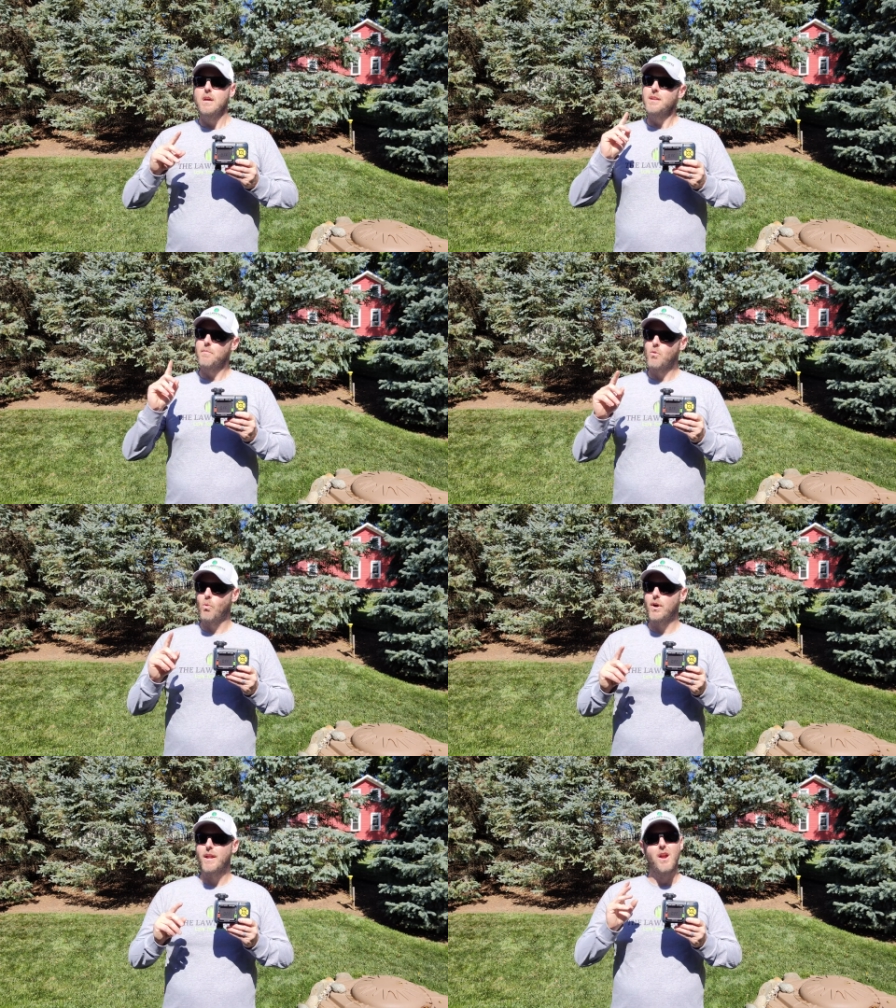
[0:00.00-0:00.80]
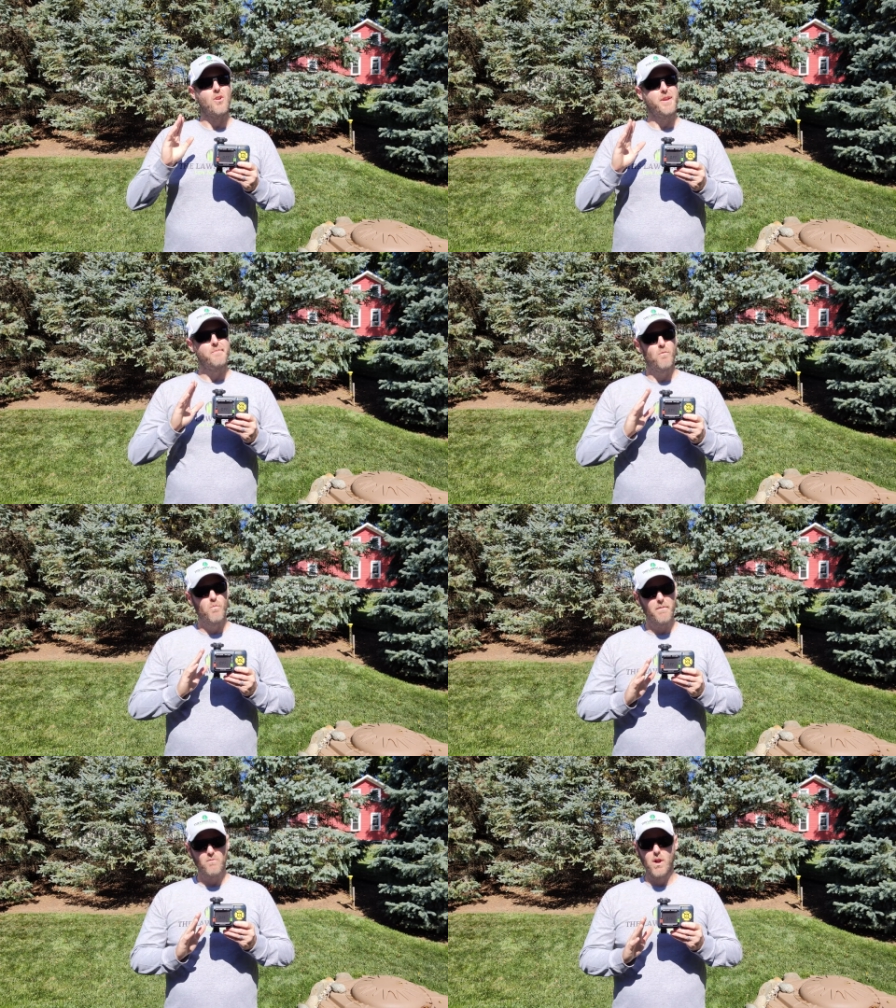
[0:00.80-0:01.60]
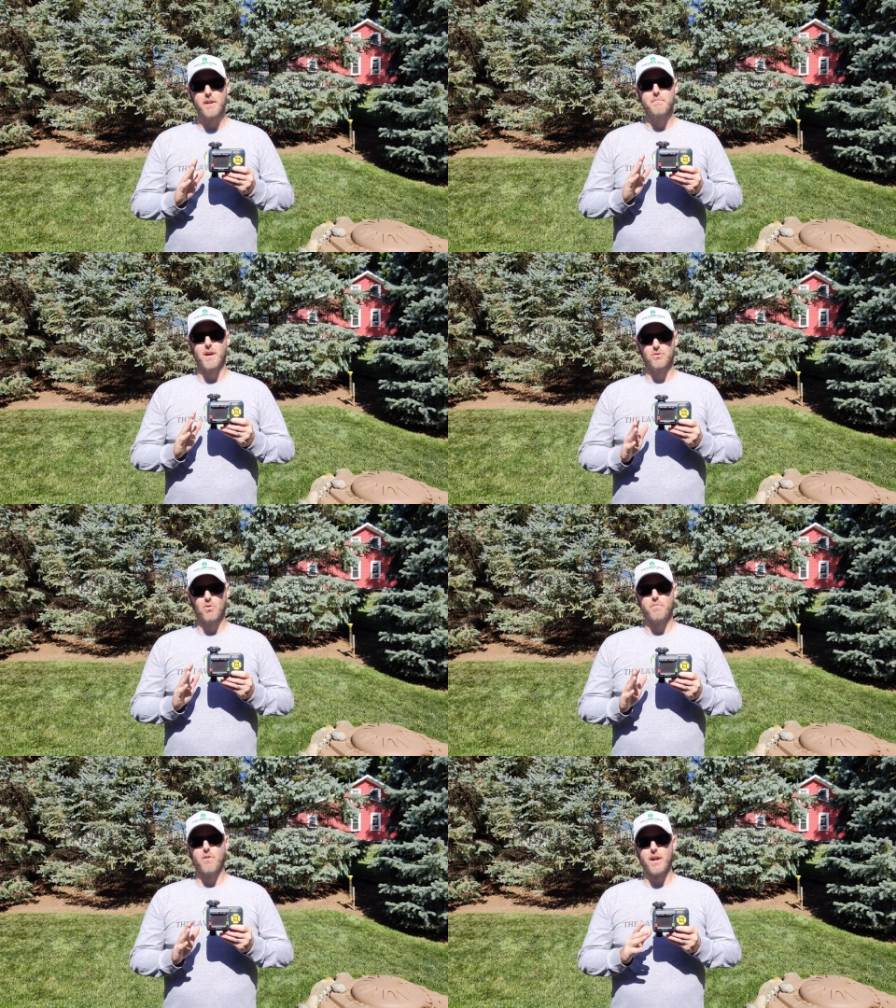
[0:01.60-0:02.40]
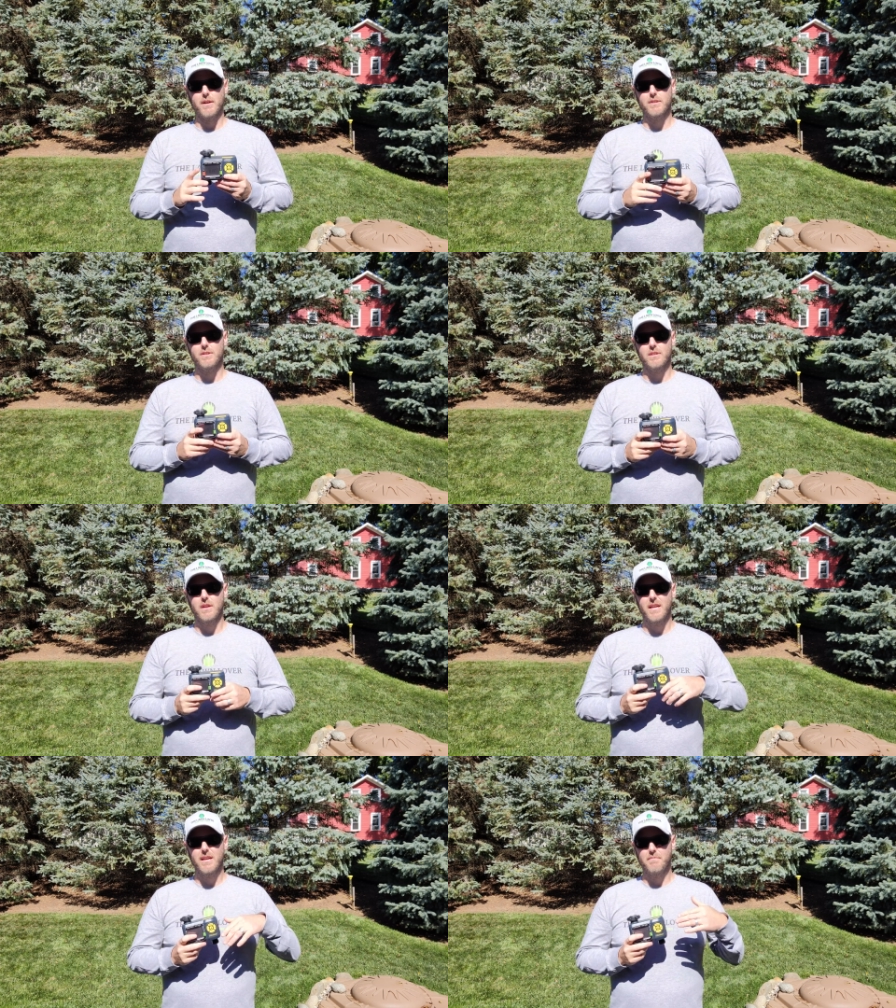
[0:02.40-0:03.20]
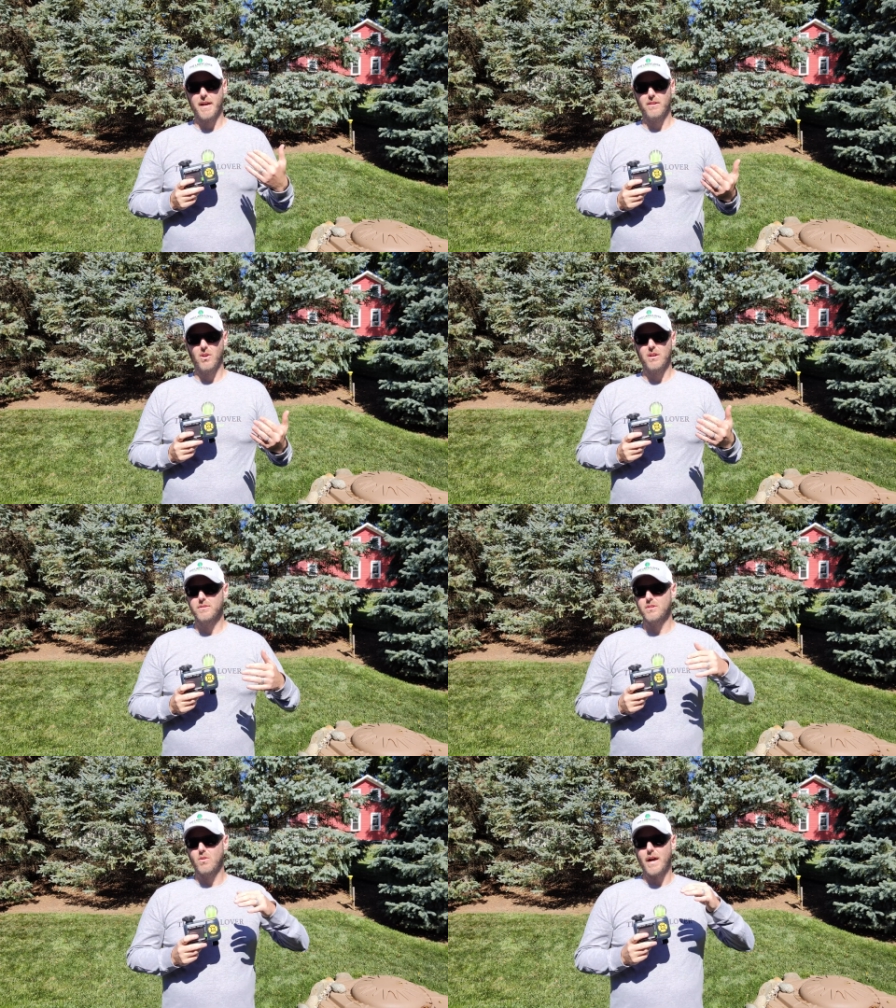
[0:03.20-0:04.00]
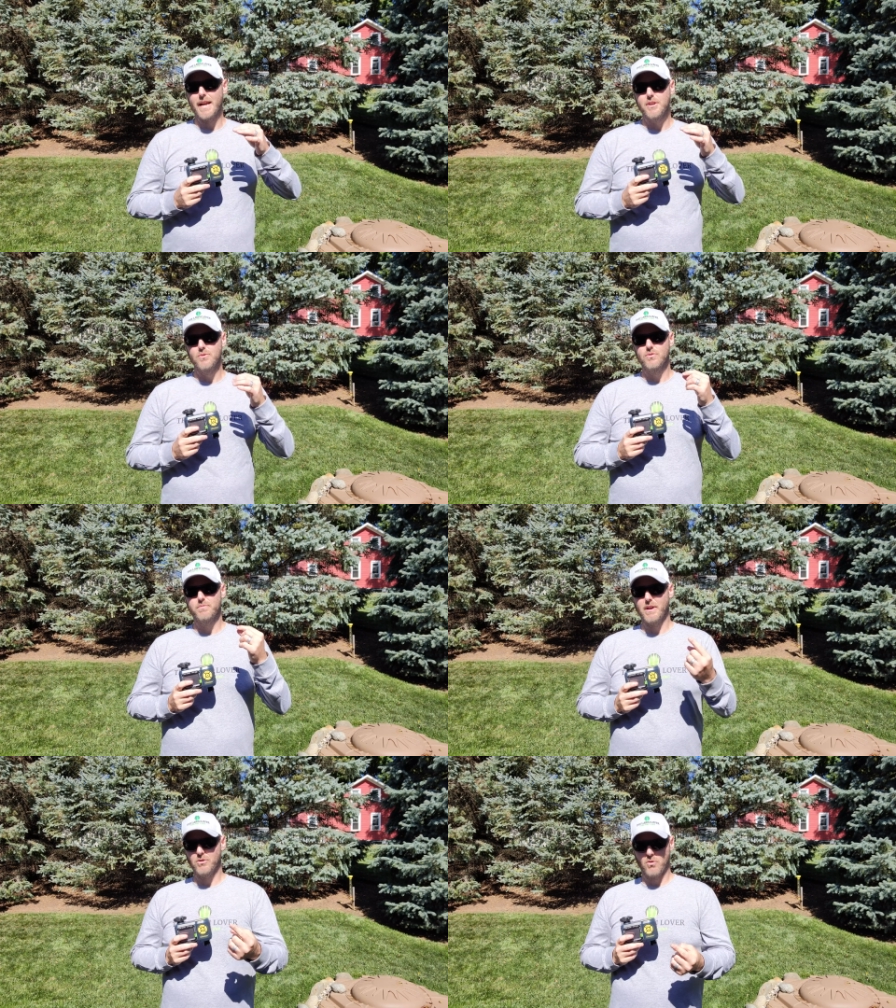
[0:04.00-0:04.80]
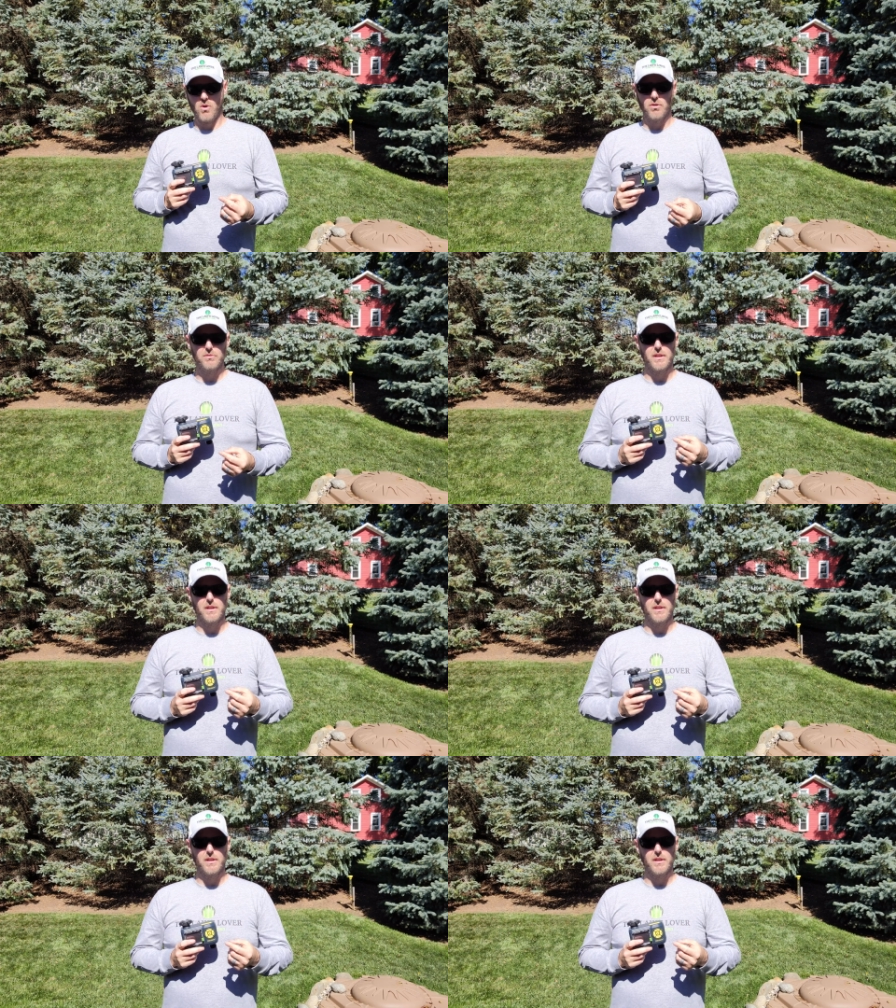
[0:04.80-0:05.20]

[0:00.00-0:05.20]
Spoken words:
Number one, I already run Melnor products in my lawn, so I use Melnor hose